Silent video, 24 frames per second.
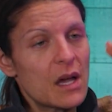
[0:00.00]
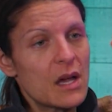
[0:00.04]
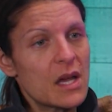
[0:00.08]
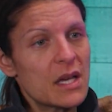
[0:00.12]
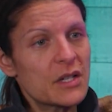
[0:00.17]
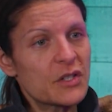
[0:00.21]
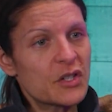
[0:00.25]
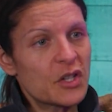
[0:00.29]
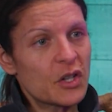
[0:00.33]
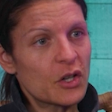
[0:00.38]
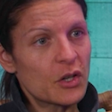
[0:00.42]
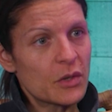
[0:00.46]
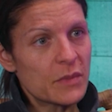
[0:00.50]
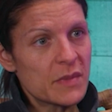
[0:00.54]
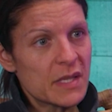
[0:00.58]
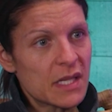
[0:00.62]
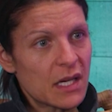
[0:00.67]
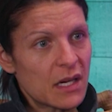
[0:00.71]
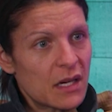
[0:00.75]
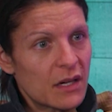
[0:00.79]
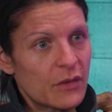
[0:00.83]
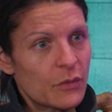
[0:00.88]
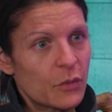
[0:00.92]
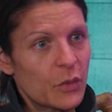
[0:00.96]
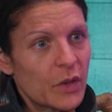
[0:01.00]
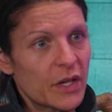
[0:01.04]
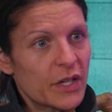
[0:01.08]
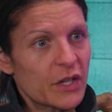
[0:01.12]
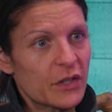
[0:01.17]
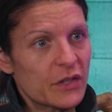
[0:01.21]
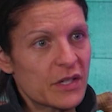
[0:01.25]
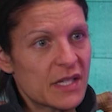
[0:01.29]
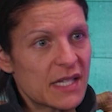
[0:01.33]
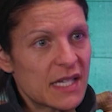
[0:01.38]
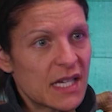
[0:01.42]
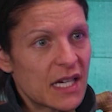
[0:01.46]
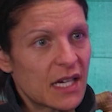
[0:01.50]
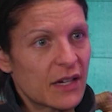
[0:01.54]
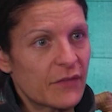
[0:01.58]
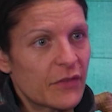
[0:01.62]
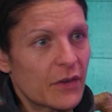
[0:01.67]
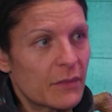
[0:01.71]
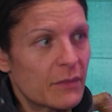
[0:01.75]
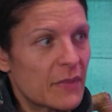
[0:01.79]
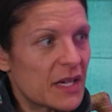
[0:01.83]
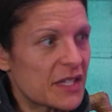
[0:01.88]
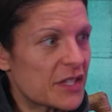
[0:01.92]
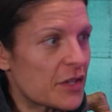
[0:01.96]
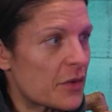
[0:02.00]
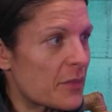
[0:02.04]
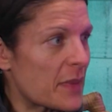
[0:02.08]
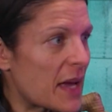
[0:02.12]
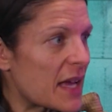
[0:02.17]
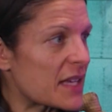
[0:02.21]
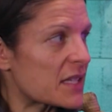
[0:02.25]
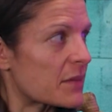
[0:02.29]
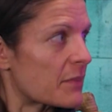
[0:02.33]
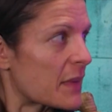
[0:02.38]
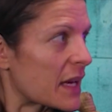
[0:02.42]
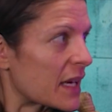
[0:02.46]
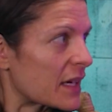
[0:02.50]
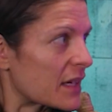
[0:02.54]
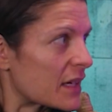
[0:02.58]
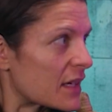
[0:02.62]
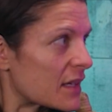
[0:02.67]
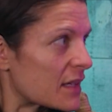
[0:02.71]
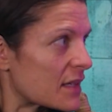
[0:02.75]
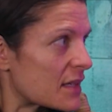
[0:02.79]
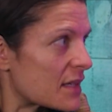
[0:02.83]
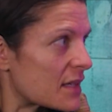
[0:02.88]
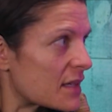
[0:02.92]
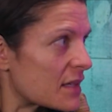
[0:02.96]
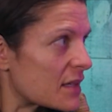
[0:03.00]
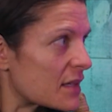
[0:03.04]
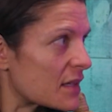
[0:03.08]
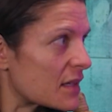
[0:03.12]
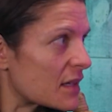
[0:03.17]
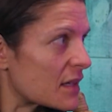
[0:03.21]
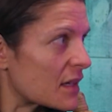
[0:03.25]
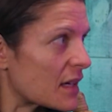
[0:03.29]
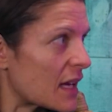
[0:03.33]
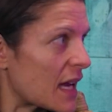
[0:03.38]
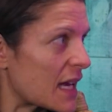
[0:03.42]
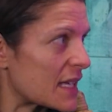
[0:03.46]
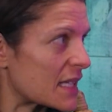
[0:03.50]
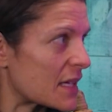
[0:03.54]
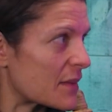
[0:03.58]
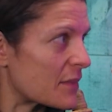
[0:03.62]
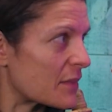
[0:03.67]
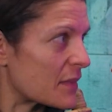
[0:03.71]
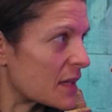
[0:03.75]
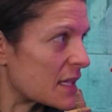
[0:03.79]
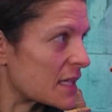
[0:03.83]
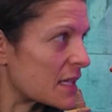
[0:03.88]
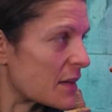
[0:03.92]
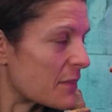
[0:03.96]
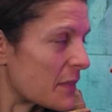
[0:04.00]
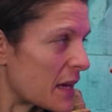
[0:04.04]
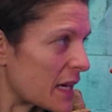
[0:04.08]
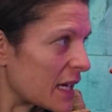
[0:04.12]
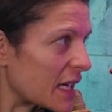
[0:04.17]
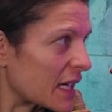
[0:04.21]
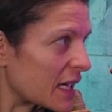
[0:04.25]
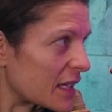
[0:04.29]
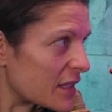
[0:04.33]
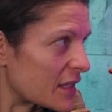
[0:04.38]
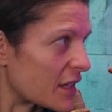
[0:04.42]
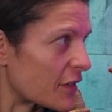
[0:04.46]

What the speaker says: In terms of what you're seeing for muscle mass maintenance, is it making a